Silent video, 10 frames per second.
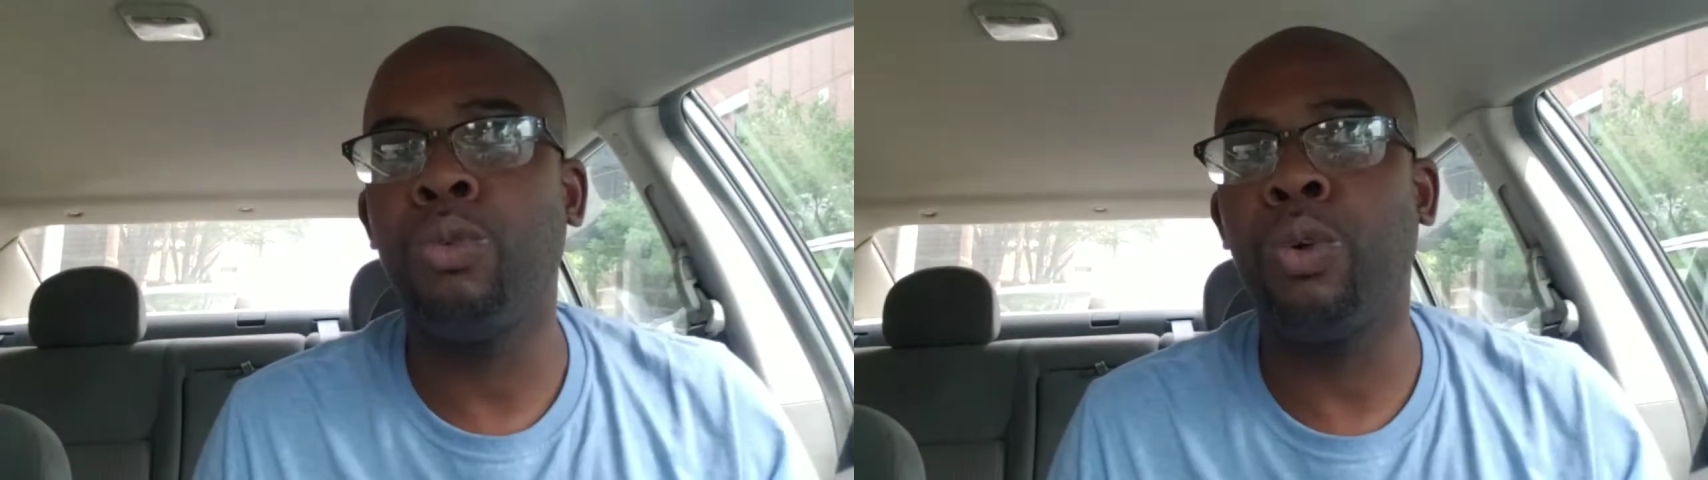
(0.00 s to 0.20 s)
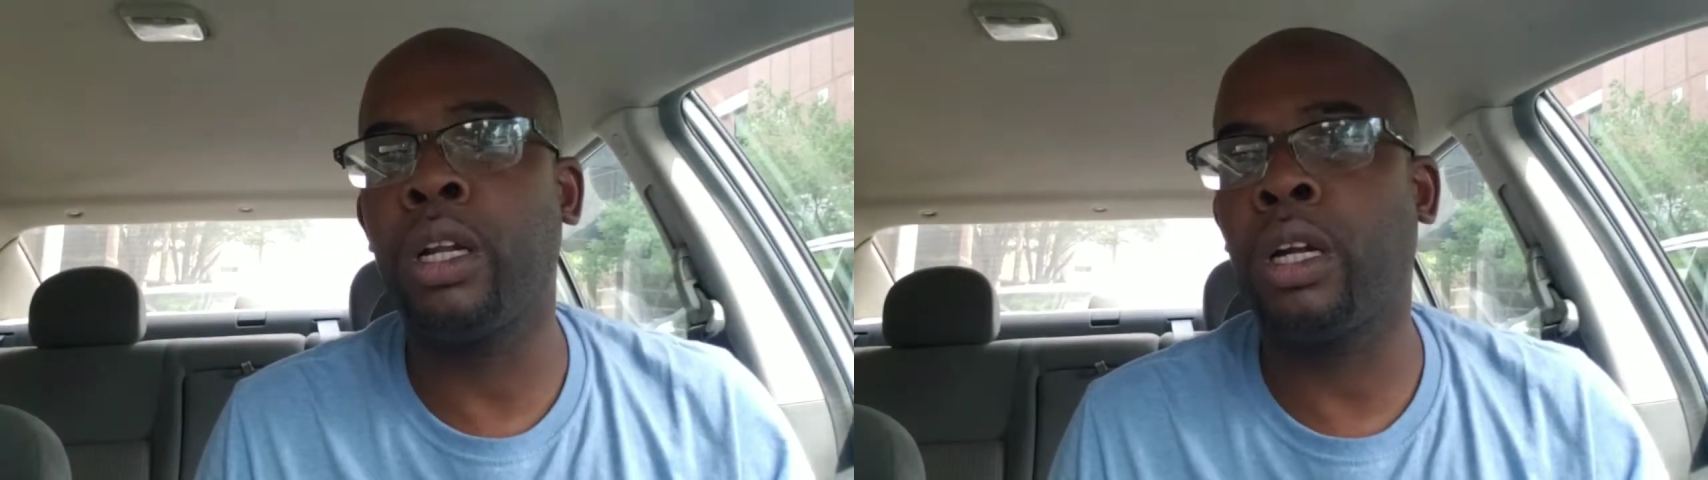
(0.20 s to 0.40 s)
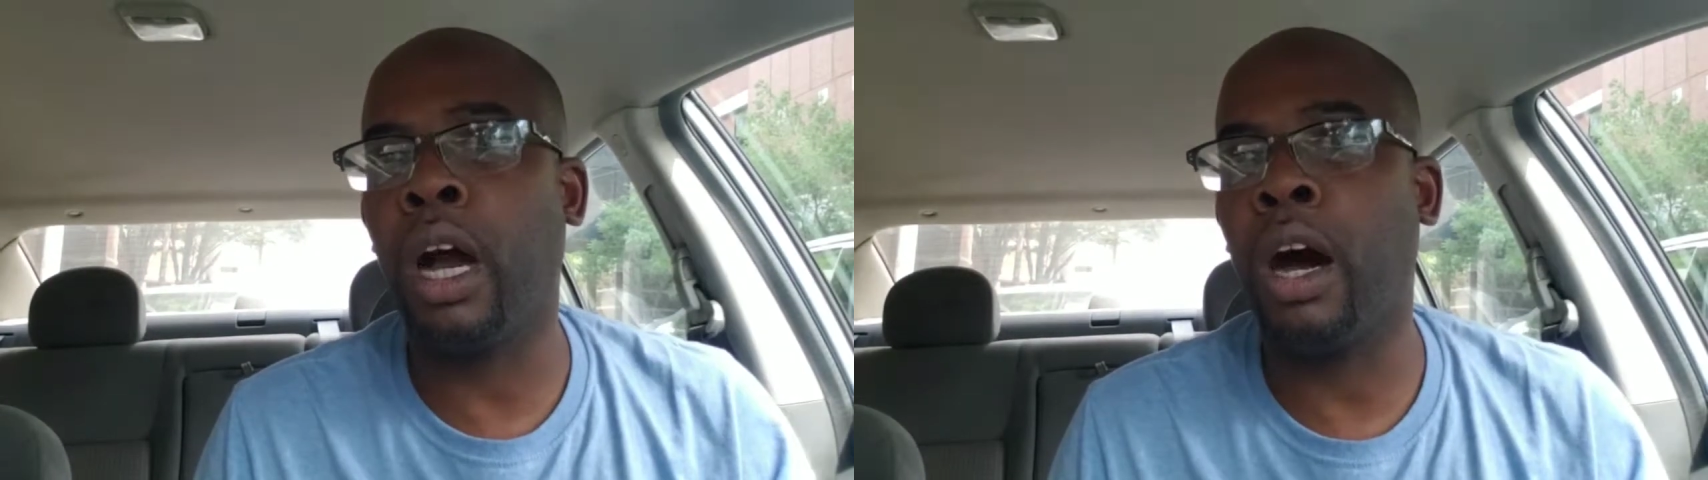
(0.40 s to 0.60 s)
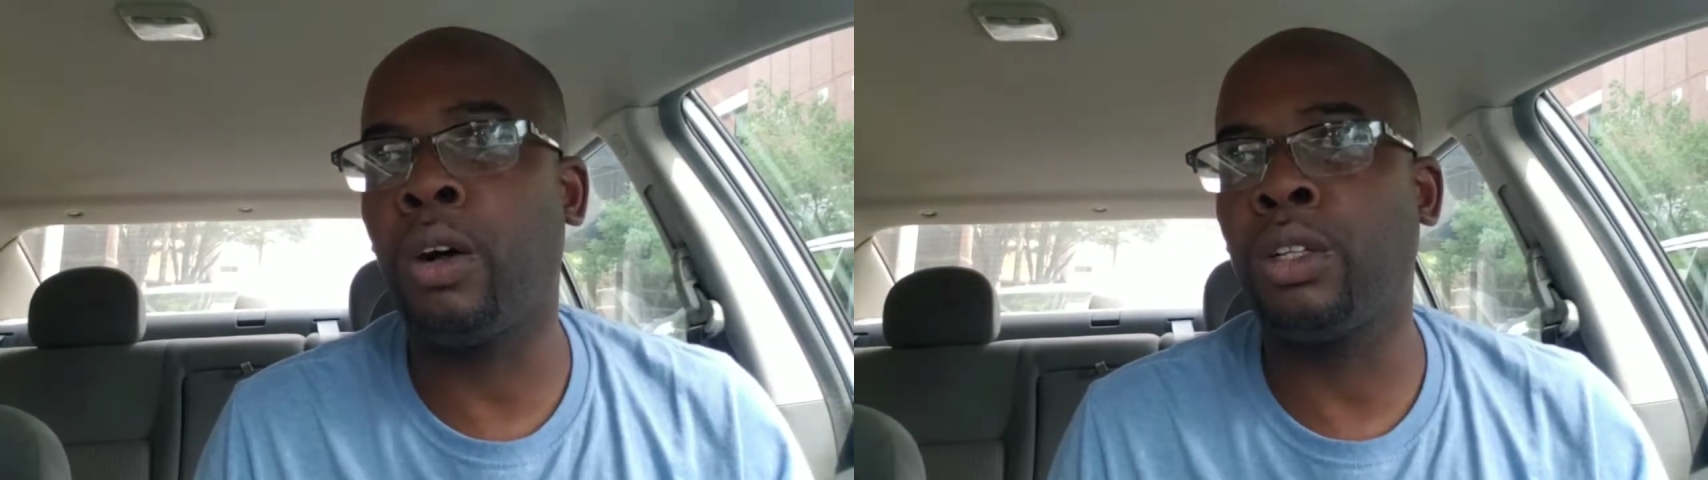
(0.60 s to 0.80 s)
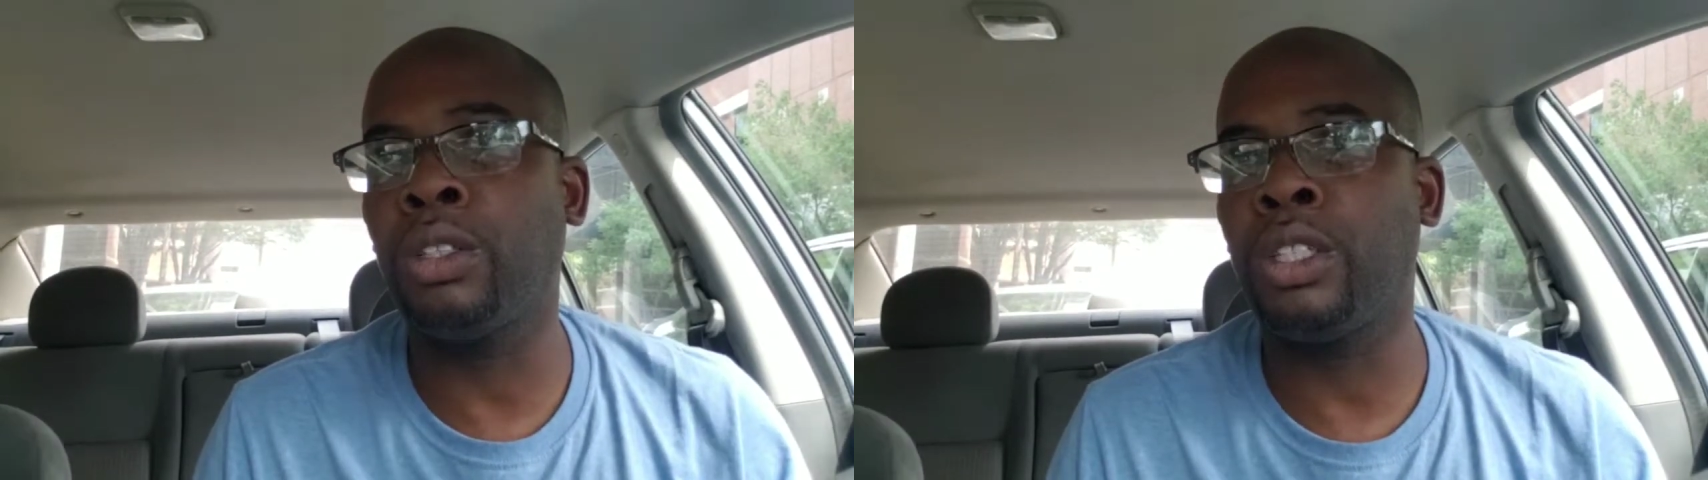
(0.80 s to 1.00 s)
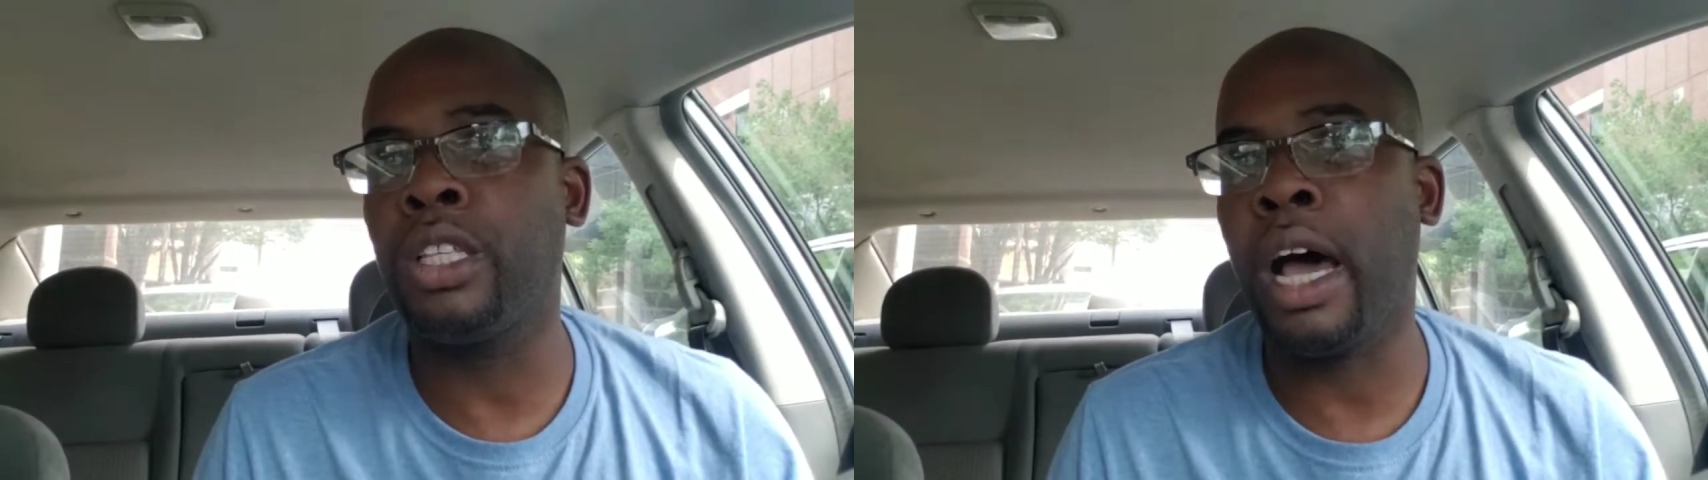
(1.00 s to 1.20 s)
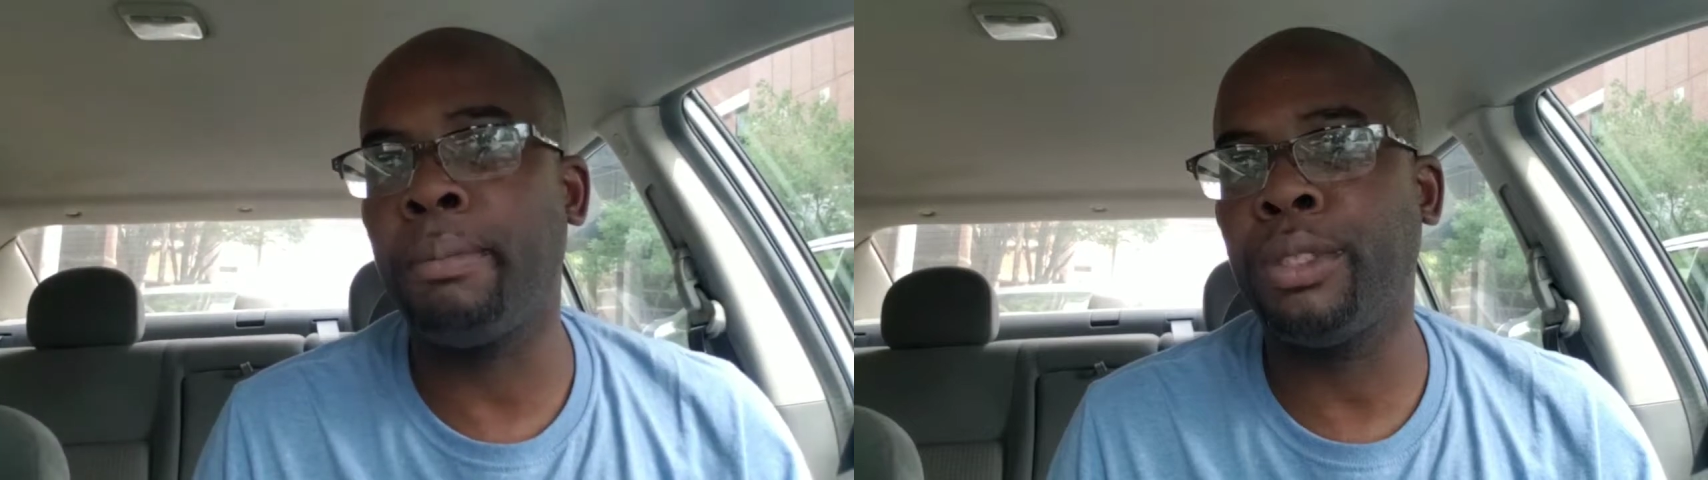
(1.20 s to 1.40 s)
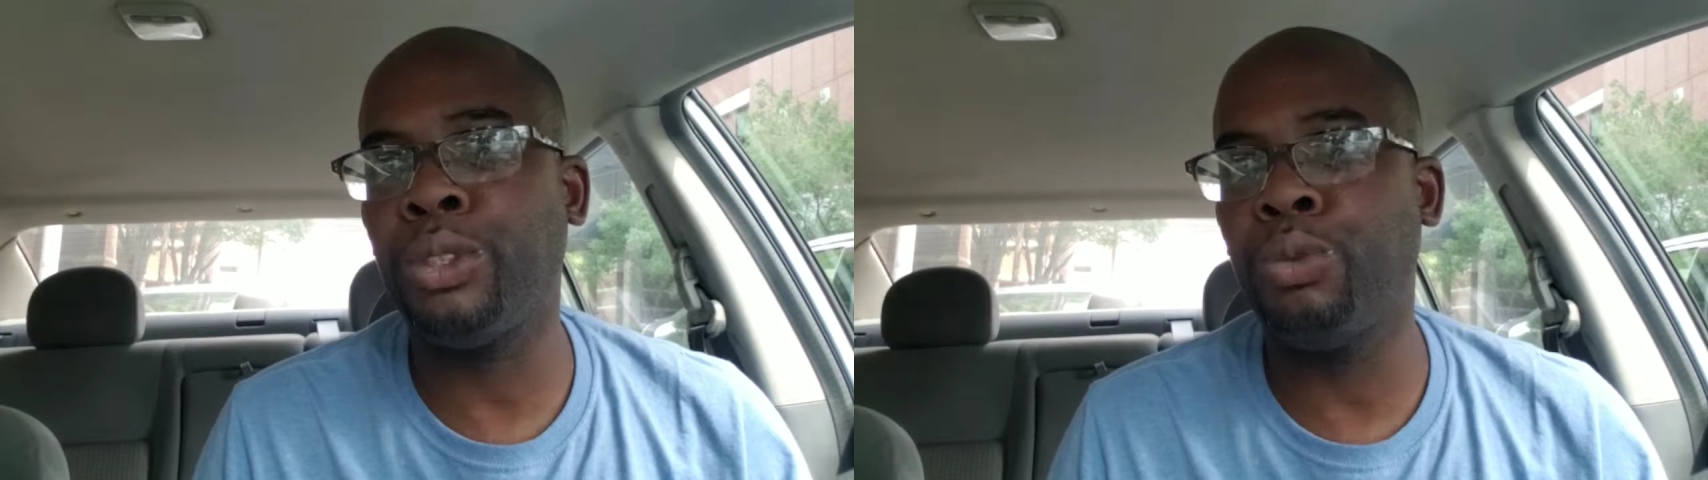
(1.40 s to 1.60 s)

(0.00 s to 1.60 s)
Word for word: where all other topics